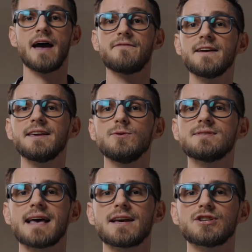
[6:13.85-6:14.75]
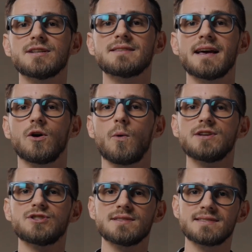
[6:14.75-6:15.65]
FAQ sections and
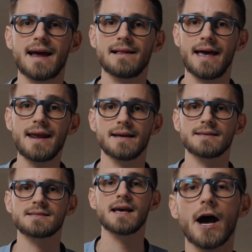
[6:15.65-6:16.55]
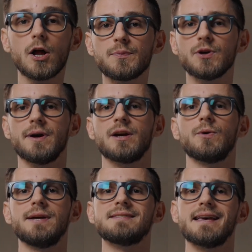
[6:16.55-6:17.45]
question-style headings help you
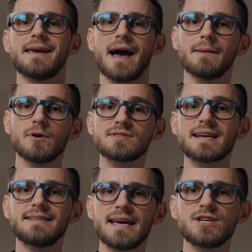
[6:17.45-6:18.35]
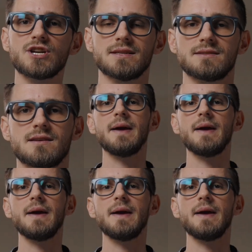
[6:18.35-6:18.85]
increase AI mode citations.